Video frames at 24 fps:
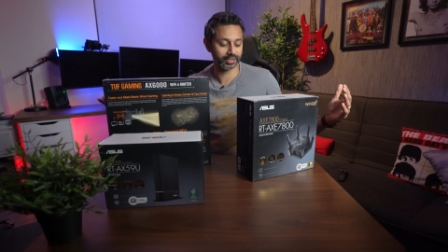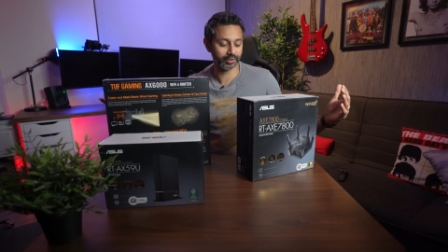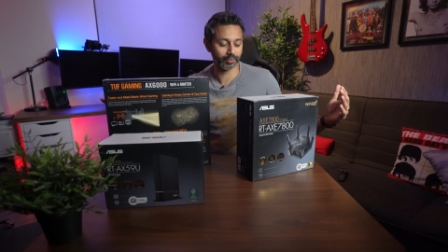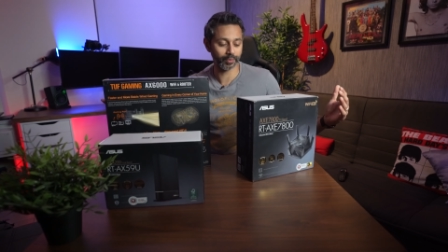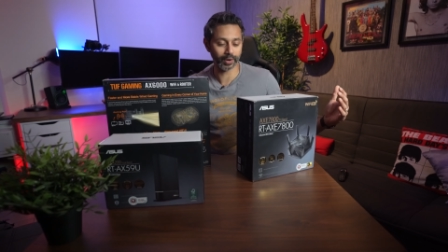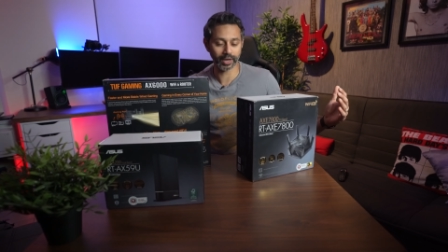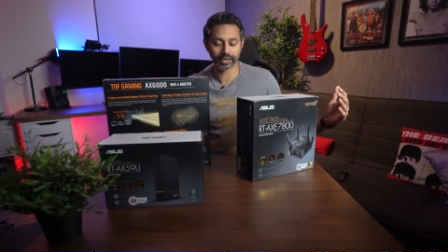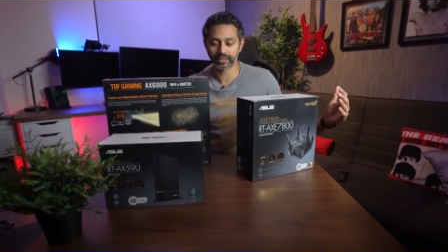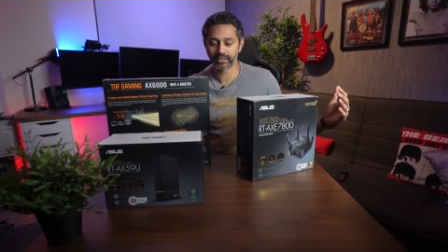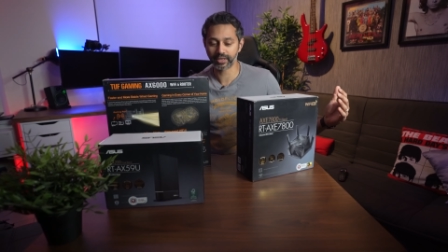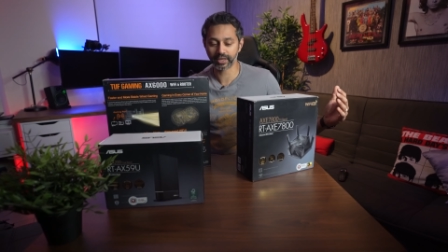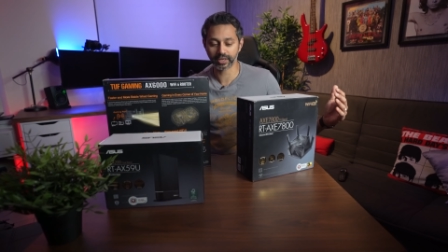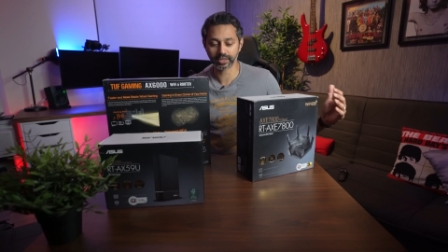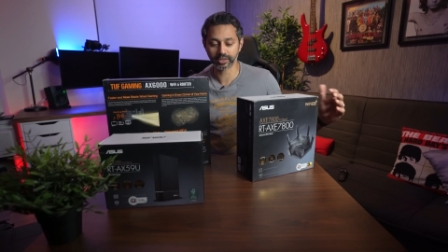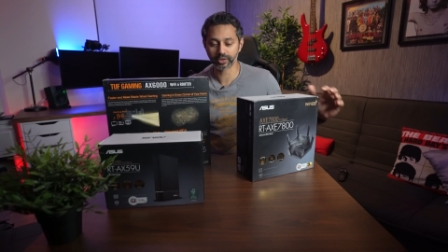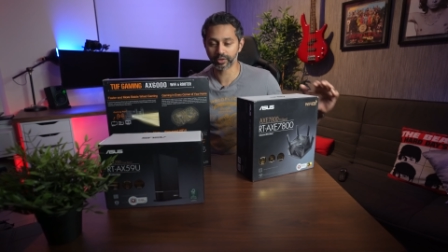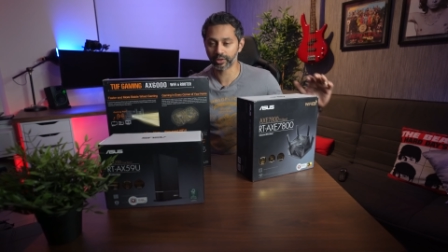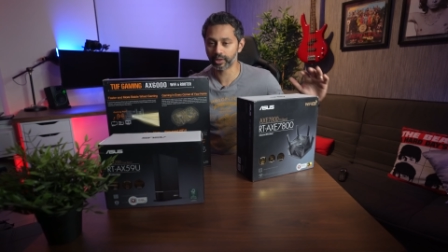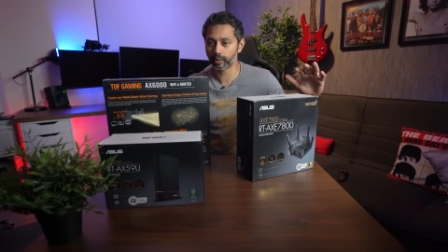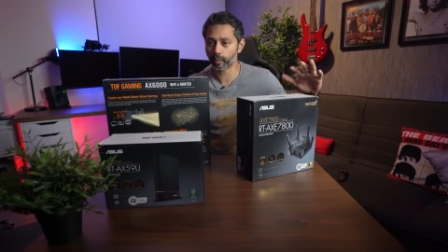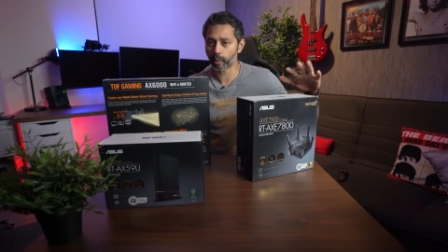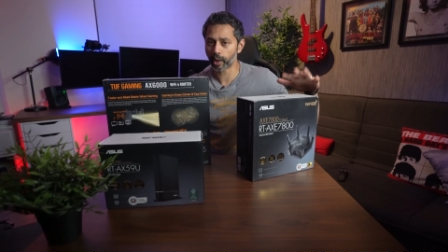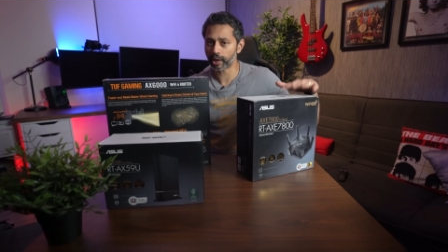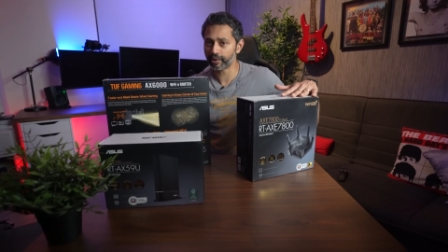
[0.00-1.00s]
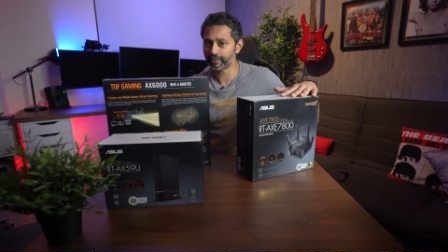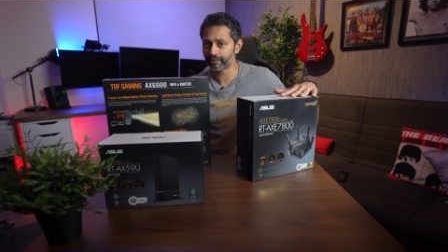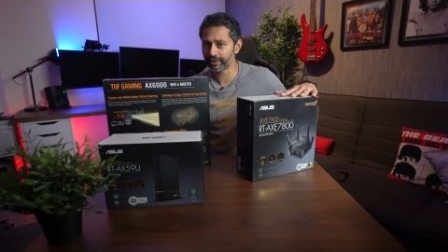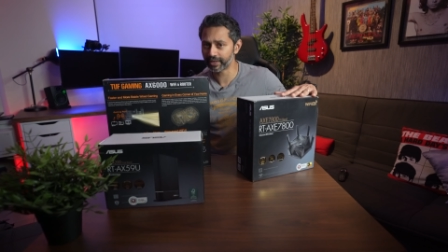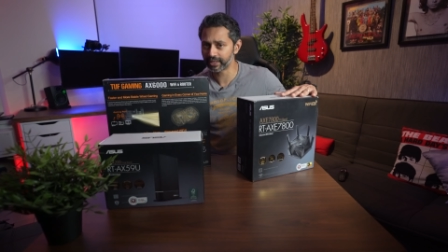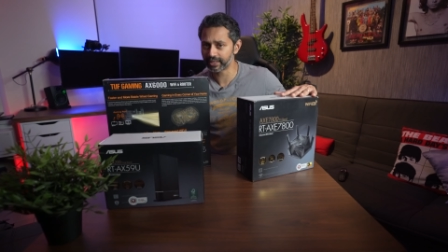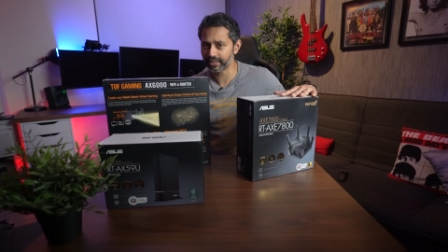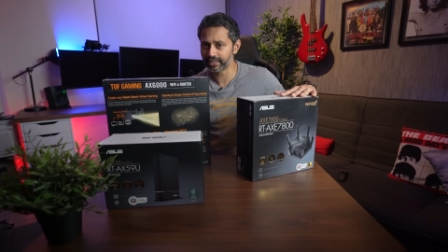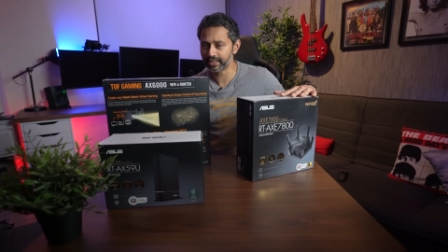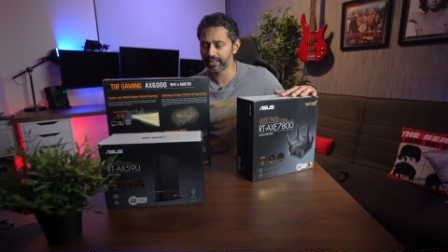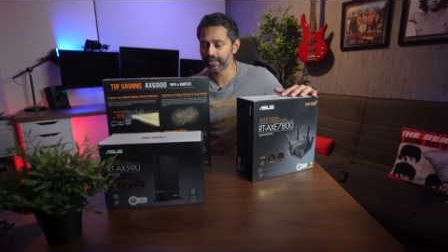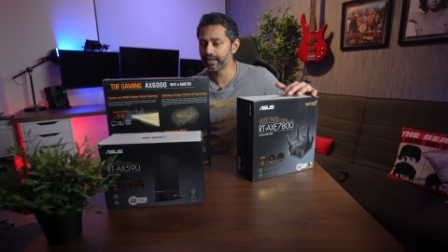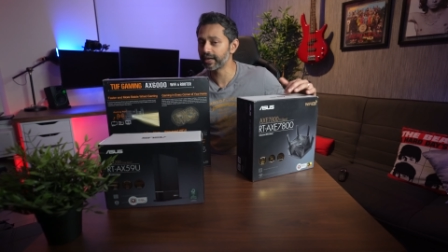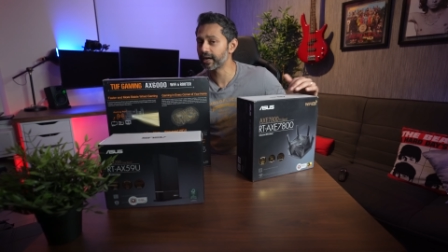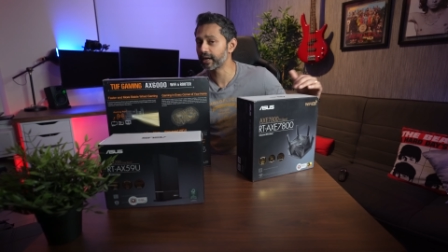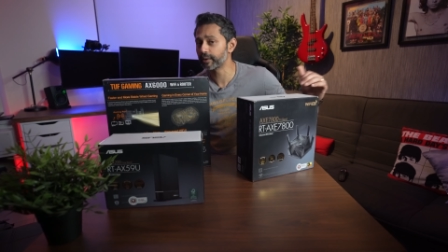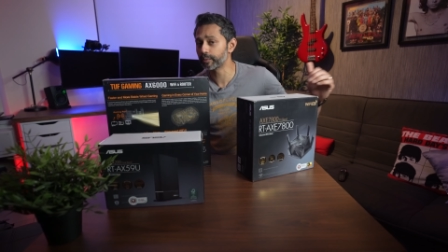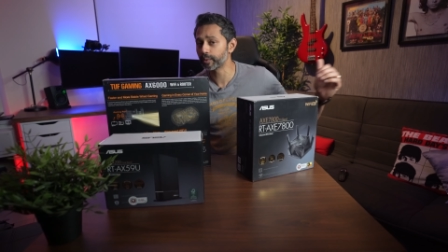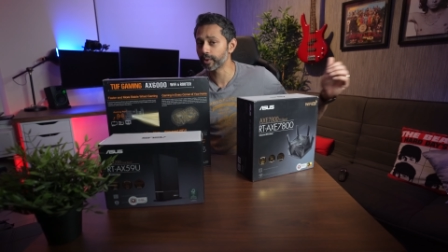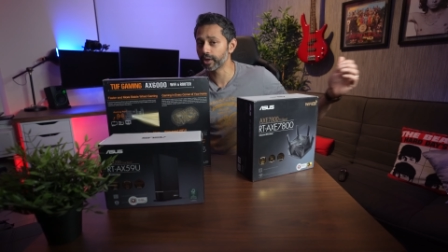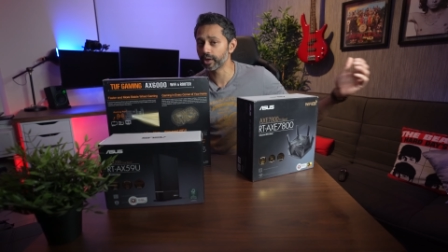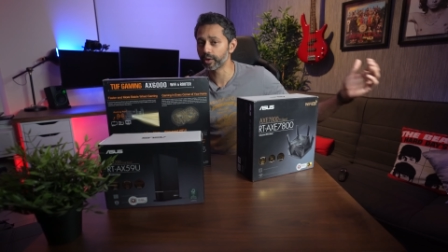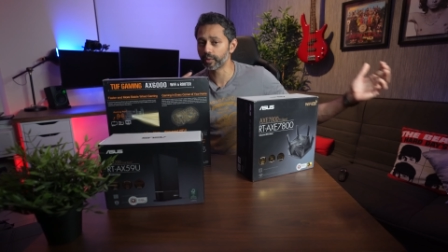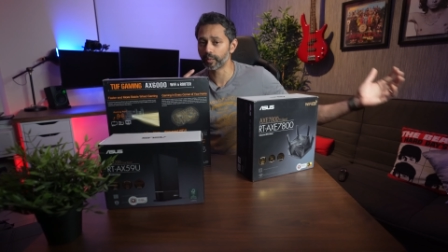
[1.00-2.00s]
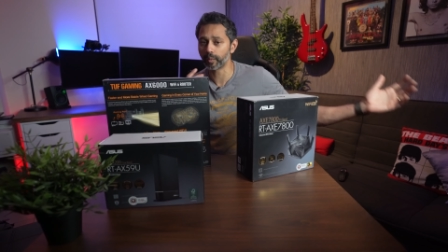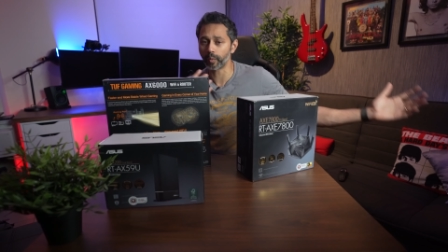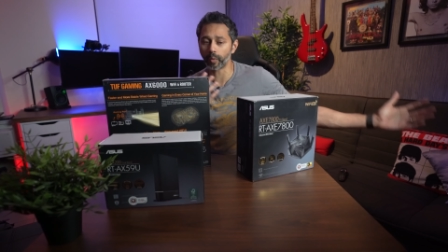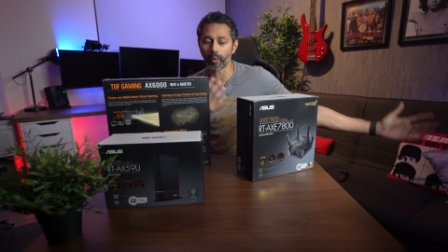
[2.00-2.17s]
device does on the Wi-Fi six E network,